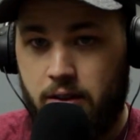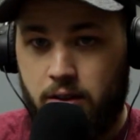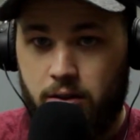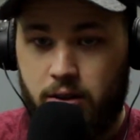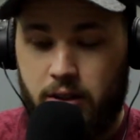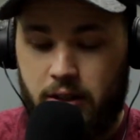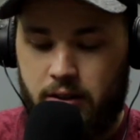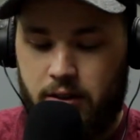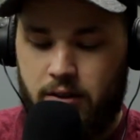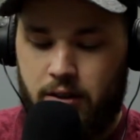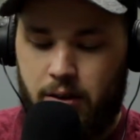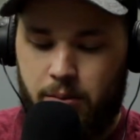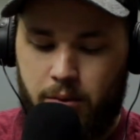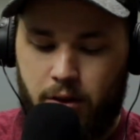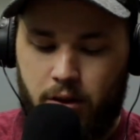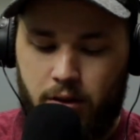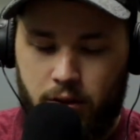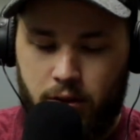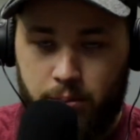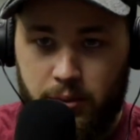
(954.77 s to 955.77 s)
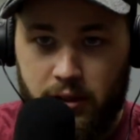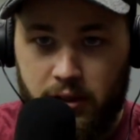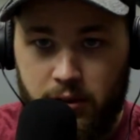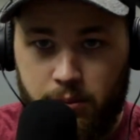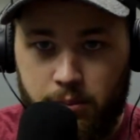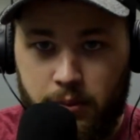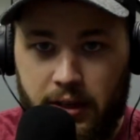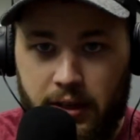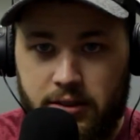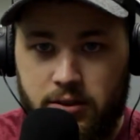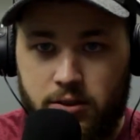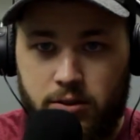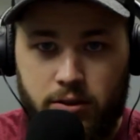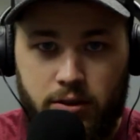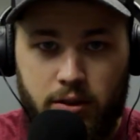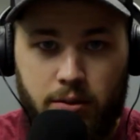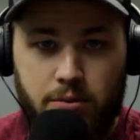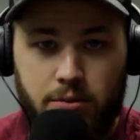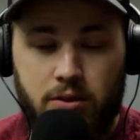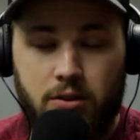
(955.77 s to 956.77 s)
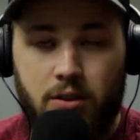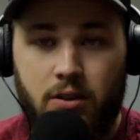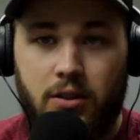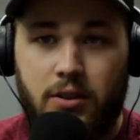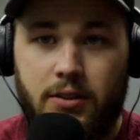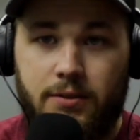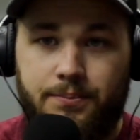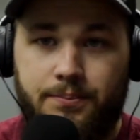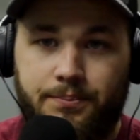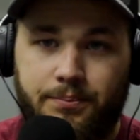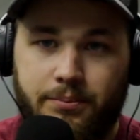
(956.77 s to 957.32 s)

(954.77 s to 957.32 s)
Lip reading: Okay, I'm all up in the Mike's Grill. I'm sorry.